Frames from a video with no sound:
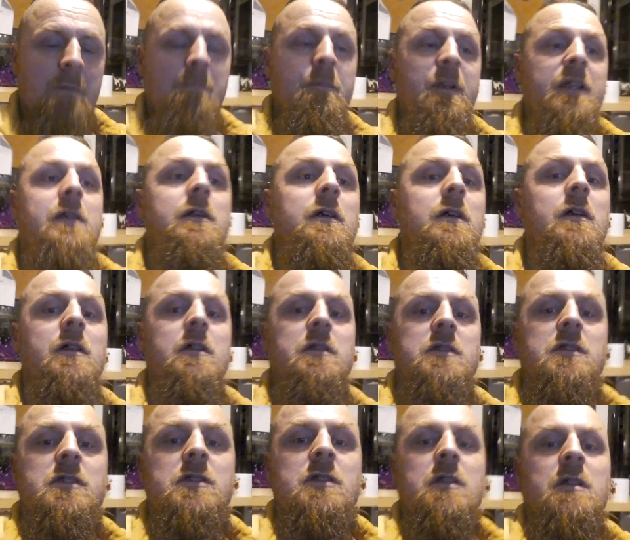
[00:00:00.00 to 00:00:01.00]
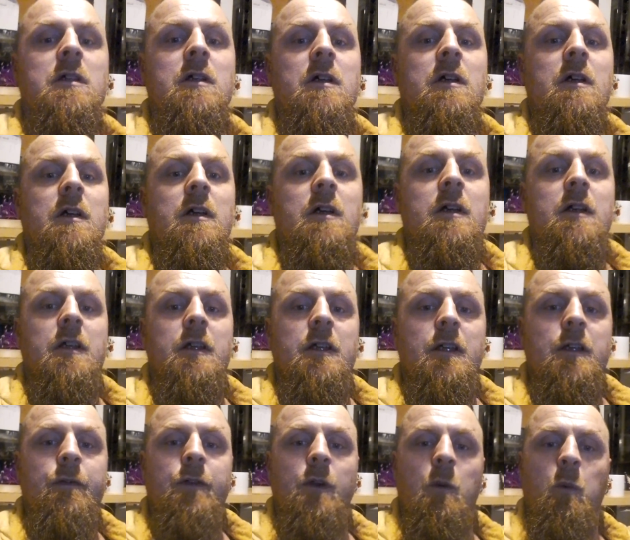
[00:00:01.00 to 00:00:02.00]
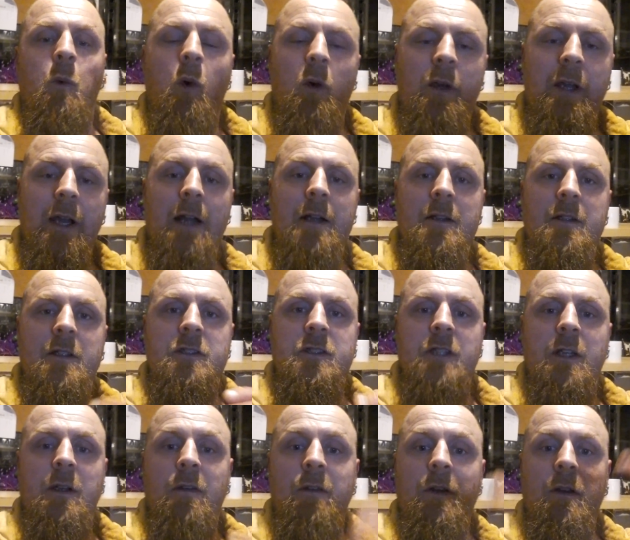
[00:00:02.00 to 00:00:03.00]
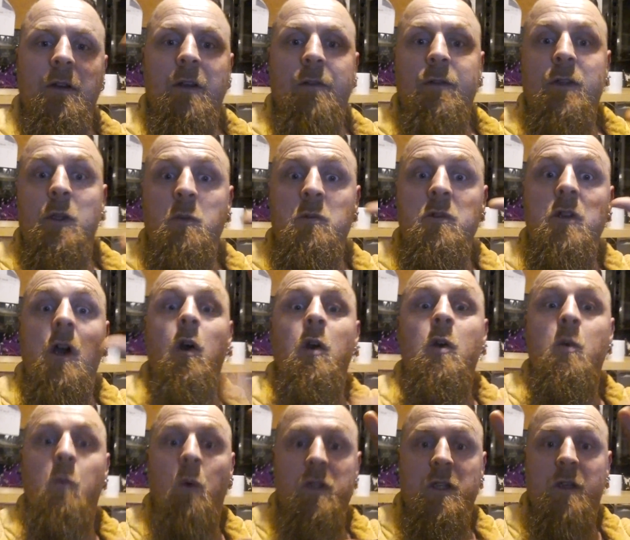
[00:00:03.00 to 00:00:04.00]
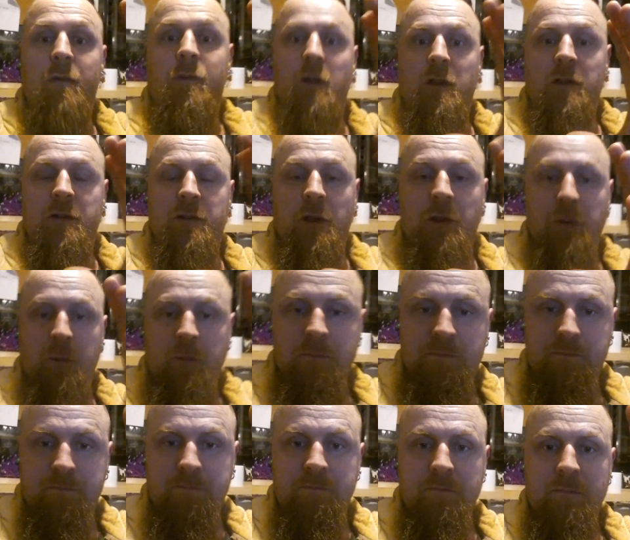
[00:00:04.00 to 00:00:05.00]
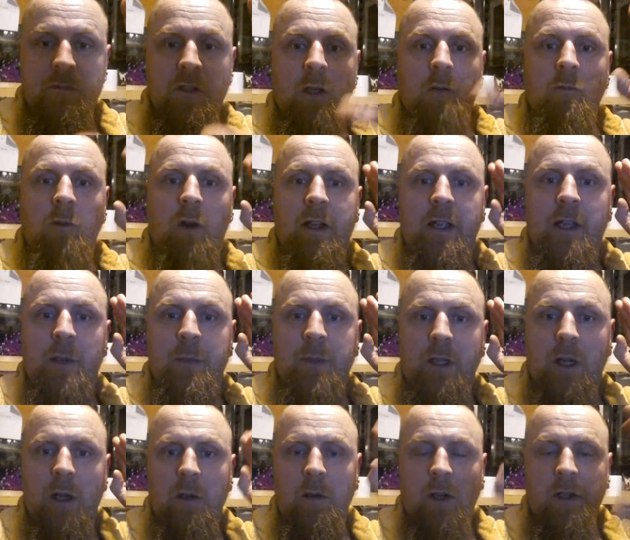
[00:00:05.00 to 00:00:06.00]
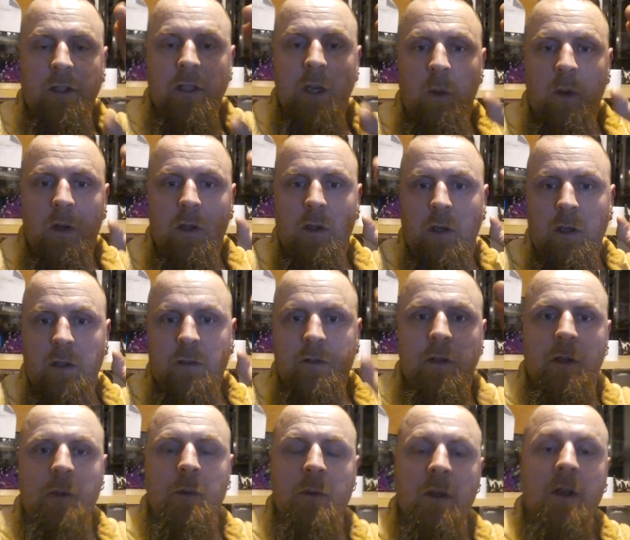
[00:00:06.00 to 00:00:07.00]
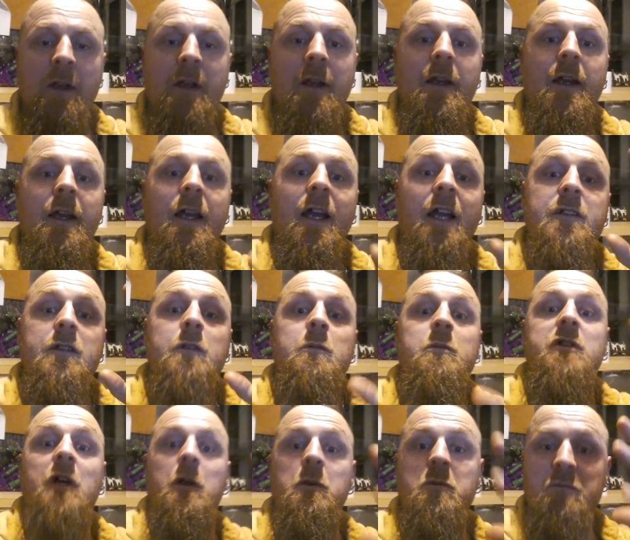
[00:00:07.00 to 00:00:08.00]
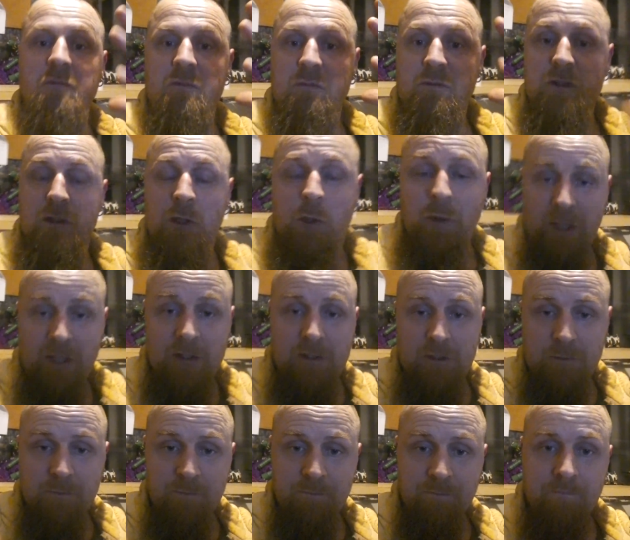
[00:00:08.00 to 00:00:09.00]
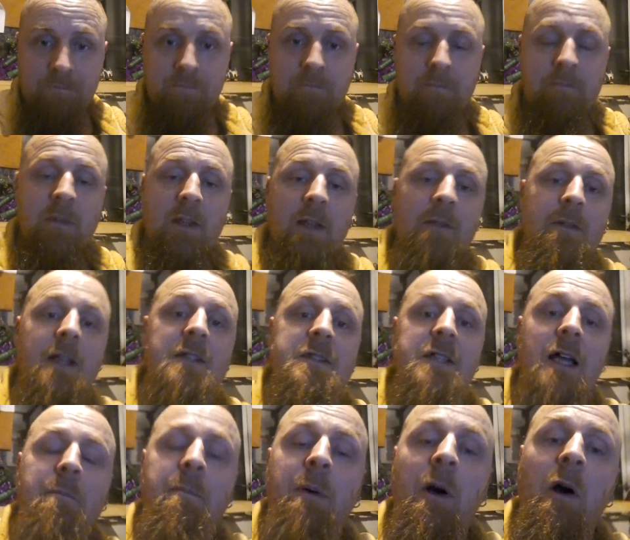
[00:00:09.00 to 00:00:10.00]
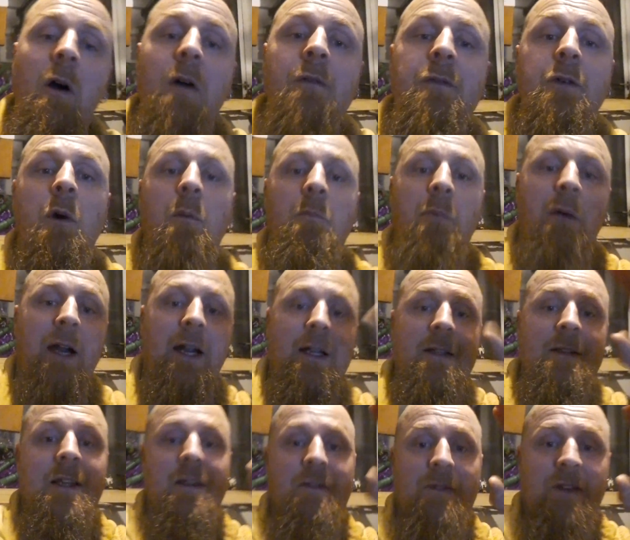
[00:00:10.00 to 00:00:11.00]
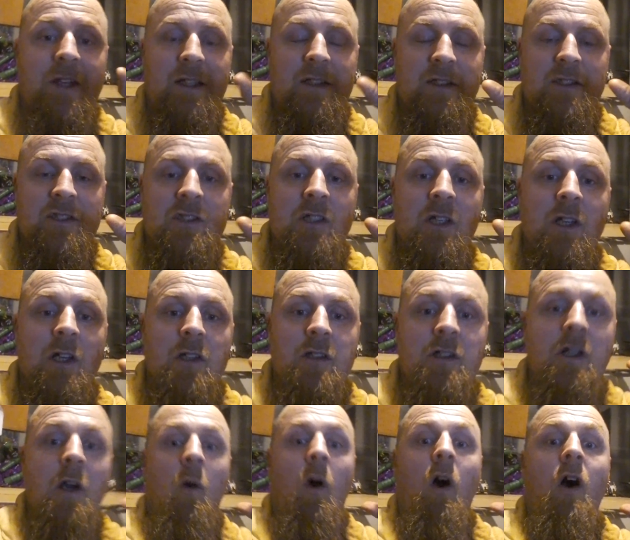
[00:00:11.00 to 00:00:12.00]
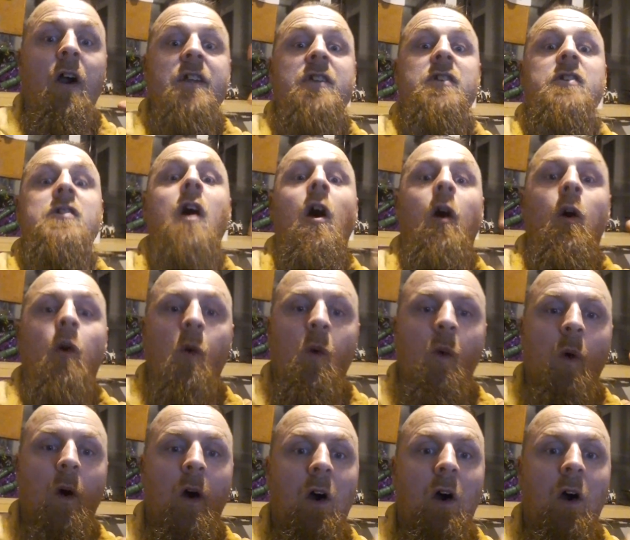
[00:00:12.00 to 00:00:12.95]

Because if you walk out of the gym, if you know what you've got to do, you're like, right, here we go, I know what I've got to do, and you don't do it, there's that part of your brain that thinks, no, I know